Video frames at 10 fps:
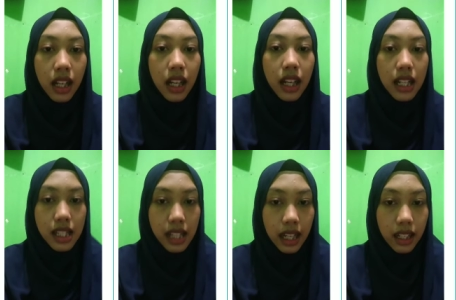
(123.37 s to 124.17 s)

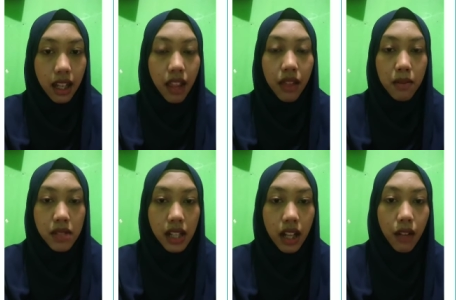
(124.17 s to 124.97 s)
distance
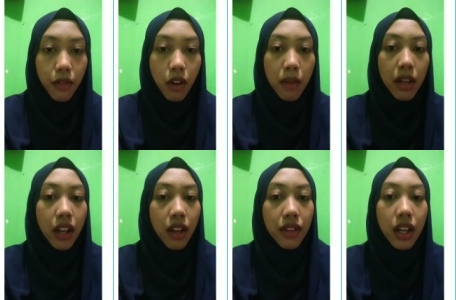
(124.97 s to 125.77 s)
themselves from
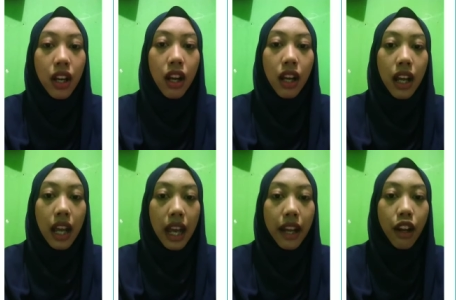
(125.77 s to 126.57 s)
another
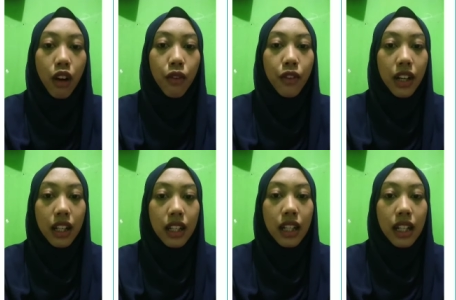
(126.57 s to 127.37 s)
and over
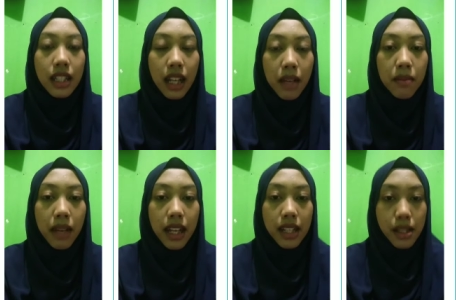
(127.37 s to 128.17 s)
time
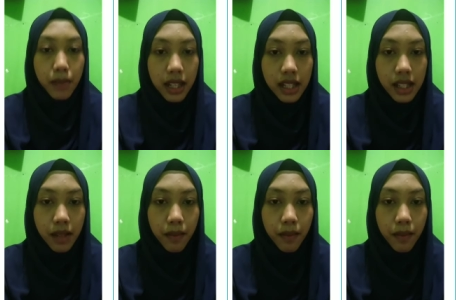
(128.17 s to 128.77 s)
and space.